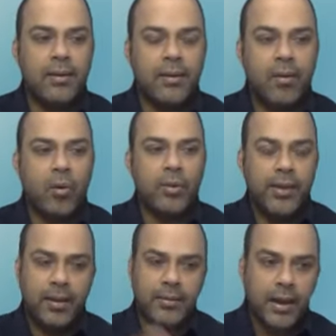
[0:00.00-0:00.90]
All of
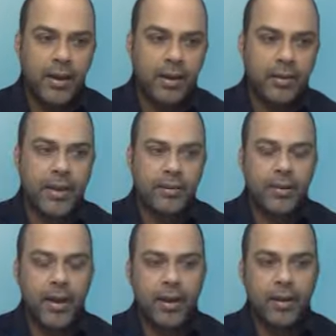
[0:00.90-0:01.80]
their data that
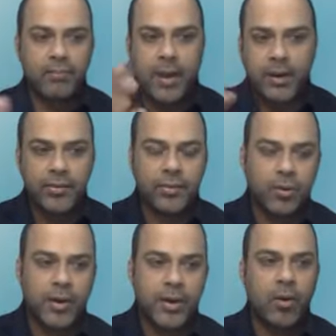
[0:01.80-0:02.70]
they are kind of
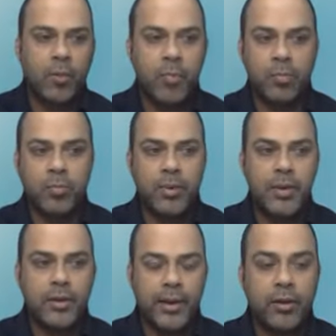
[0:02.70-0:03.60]
storing, or probably
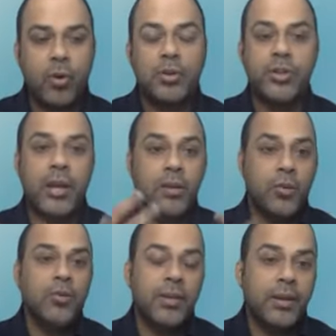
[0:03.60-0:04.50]
the technology they're
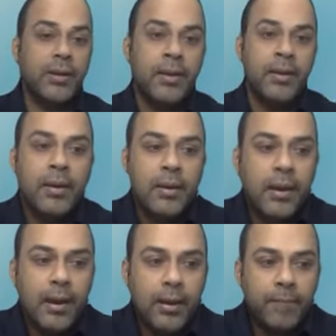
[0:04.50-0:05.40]
using
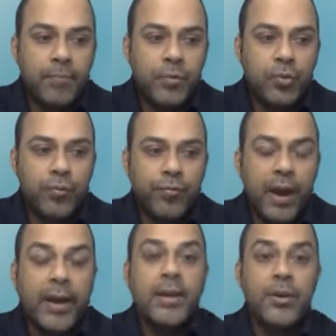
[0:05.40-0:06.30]
to
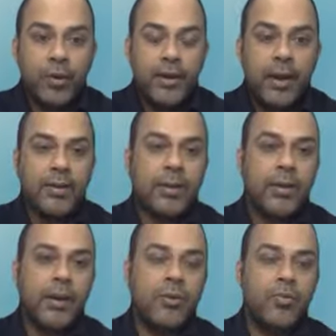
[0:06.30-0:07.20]
find your data
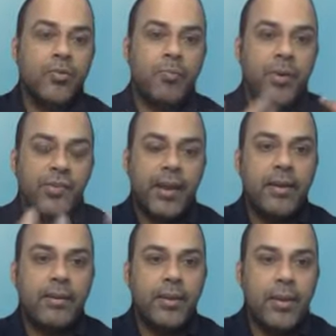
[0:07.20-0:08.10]
and to
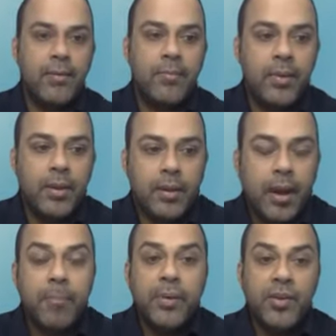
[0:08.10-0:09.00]
present the
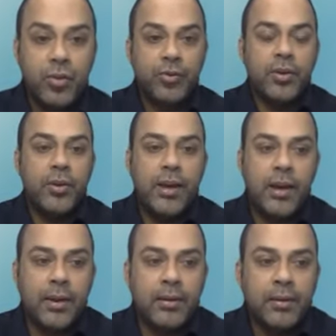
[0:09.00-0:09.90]
companies using your
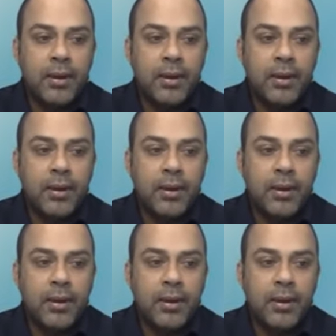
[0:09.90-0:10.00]
data,